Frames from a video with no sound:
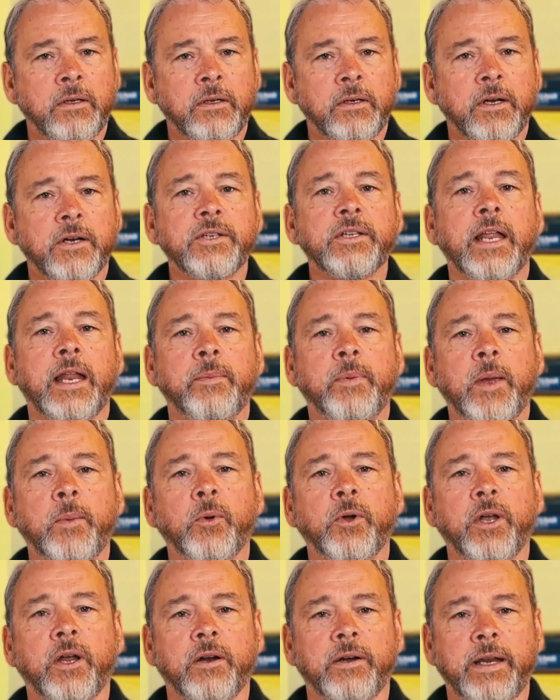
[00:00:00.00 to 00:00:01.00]
there's a lot of people
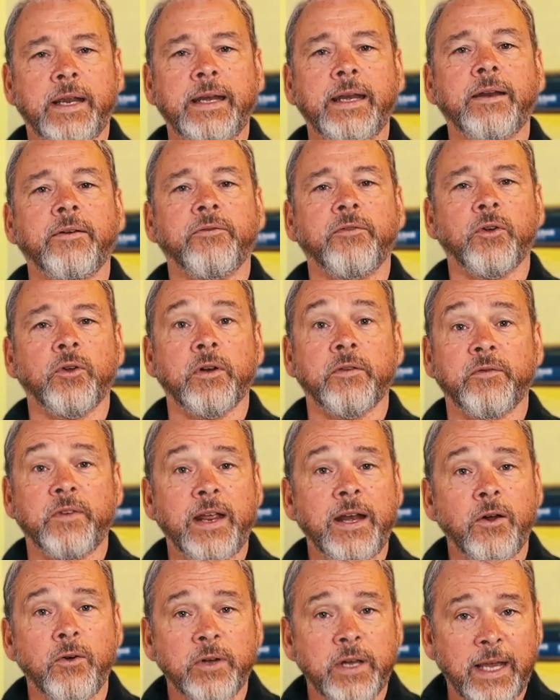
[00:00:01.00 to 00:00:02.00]
here and they need food. And if they
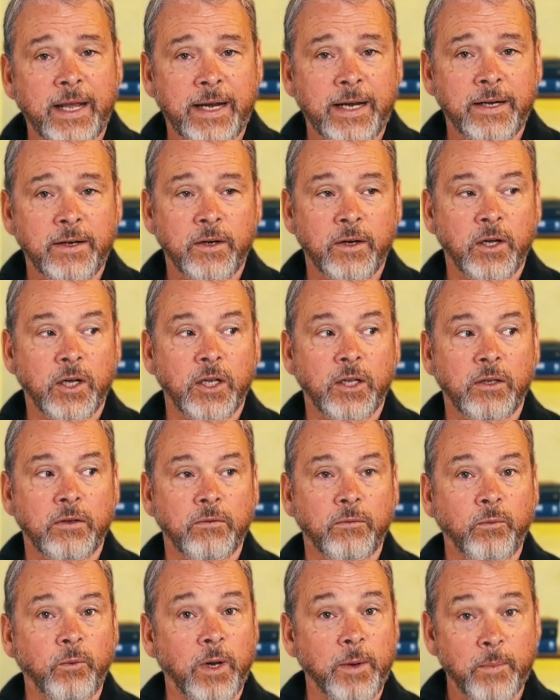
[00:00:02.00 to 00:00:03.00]
don't get it,
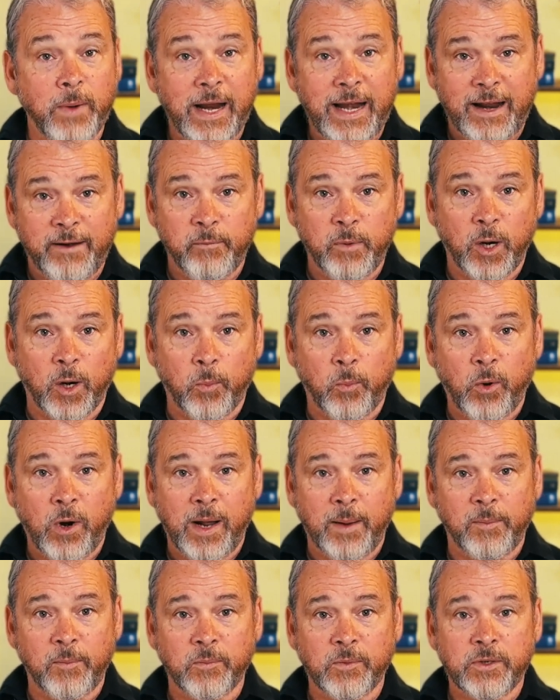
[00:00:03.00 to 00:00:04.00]
we might have bigger
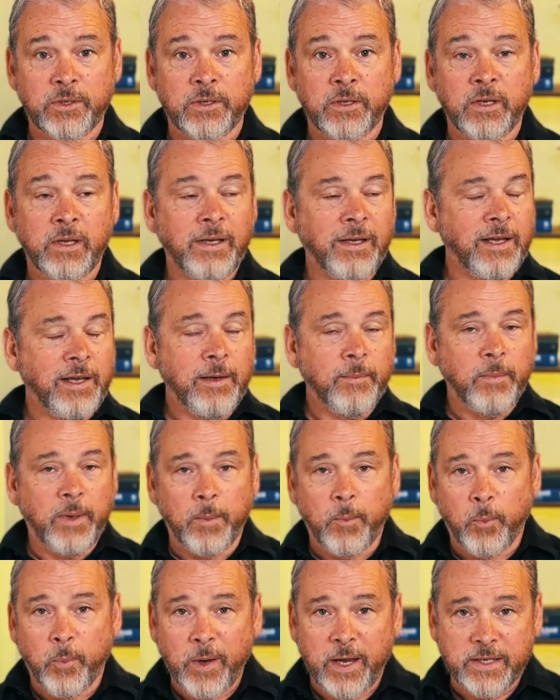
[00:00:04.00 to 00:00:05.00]
problems.
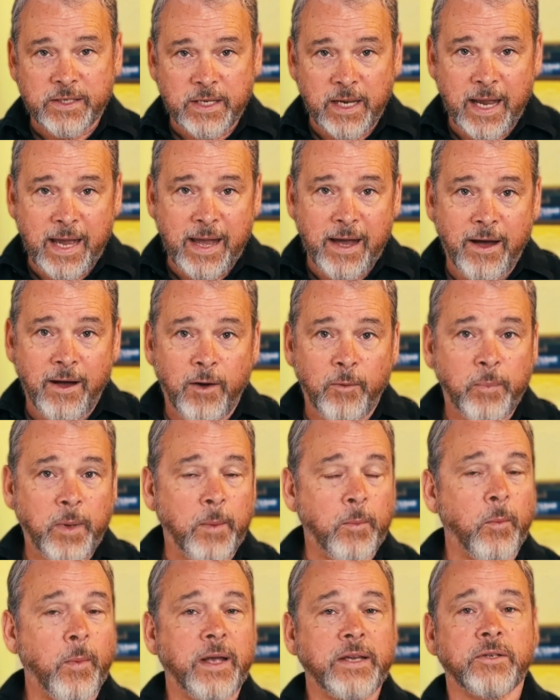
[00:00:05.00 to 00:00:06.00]
People passing out,
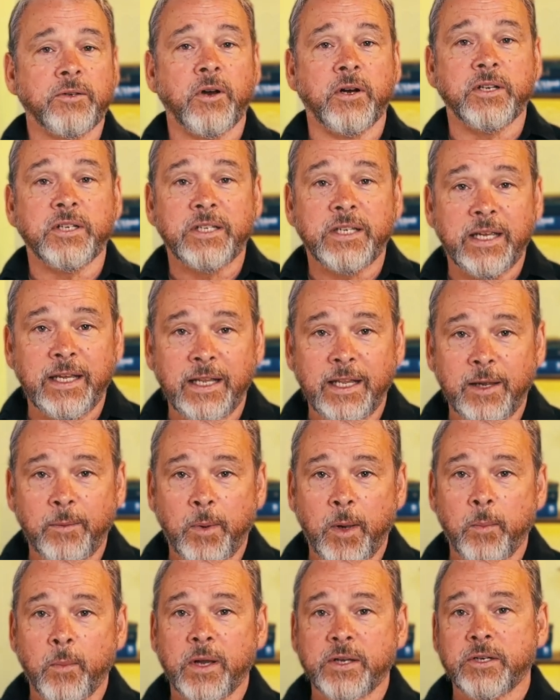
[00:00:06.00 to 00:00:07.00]
people might start stealing,
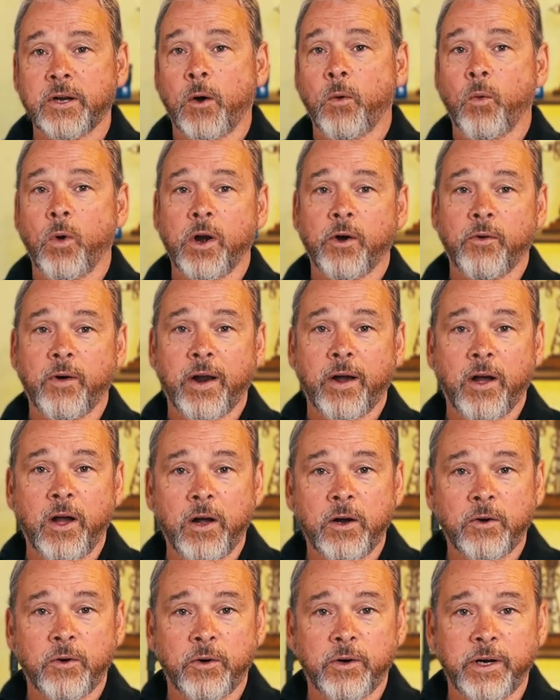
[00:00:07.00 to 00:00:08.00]
people might start wandering around
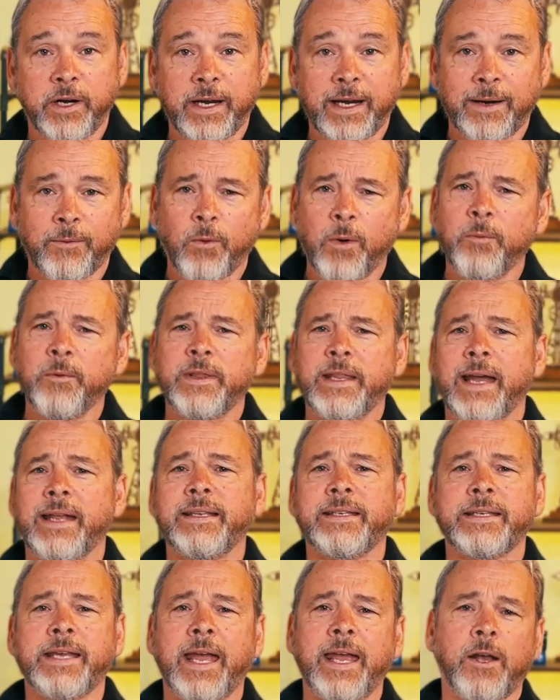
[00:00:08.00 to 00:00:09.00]
hungry. And what would
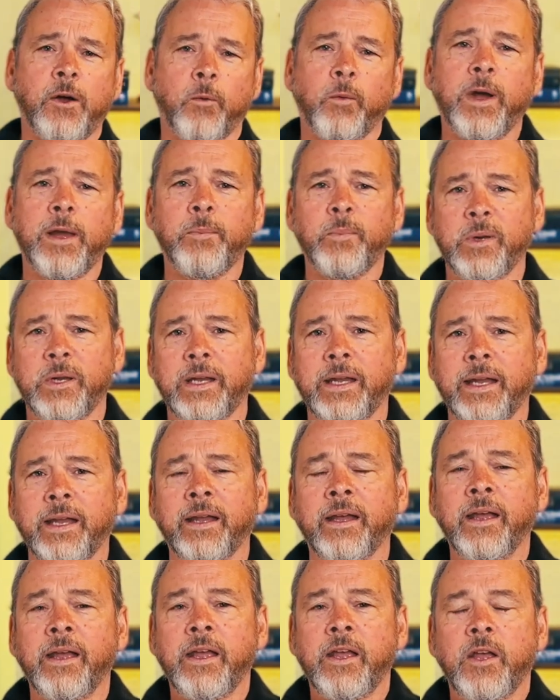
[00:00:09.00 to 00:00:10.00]
that takeaway be
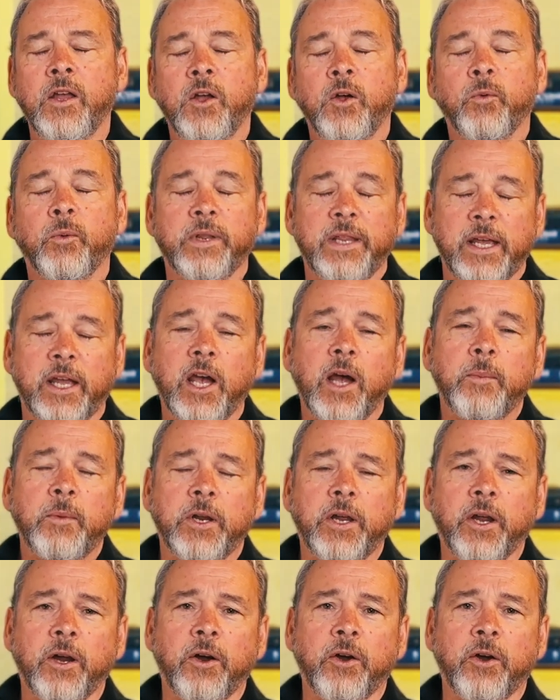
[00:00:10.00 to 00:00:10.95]
when they come to hear